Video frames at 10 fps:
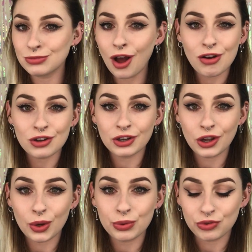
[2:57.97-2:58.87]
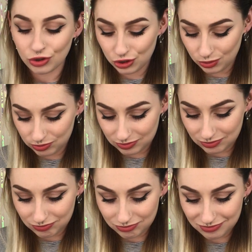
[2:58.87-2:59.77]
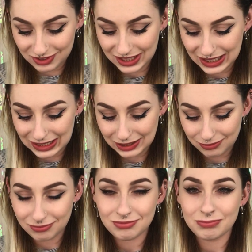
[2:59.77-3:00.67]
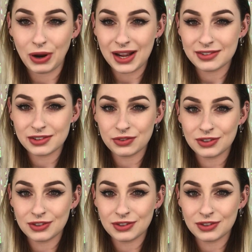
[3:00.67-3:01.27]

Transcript: I'm not going to go through the prices